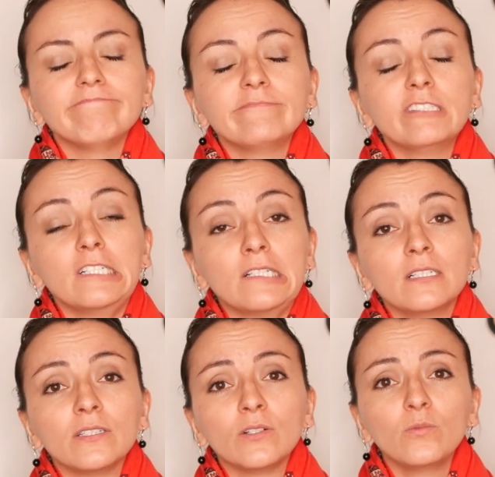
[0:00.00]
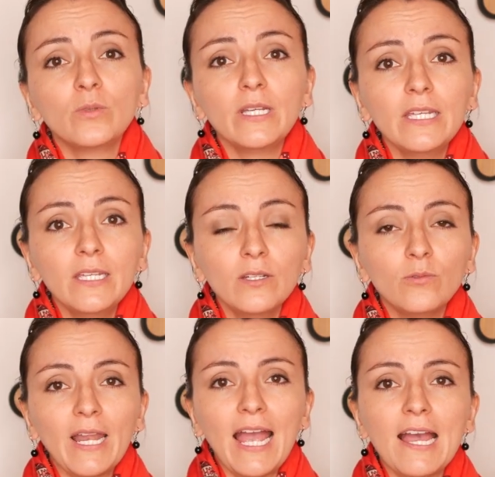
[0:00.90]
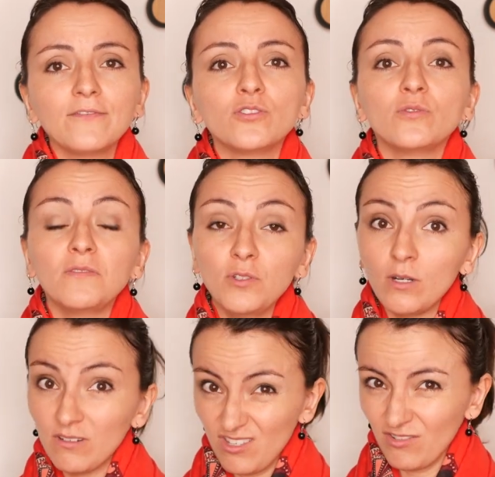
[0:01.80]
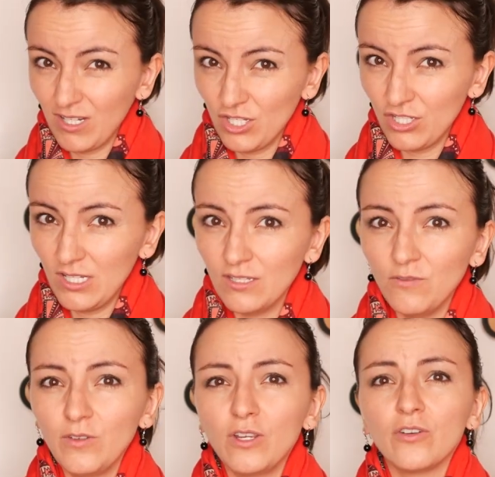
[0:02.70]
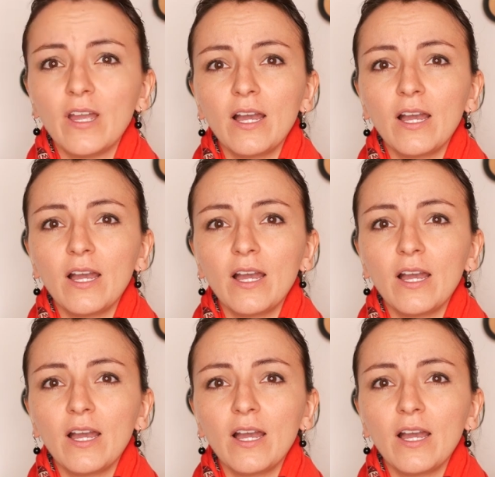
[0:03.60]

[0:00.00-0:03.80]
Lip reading: Well, we would have to review our strategy to figure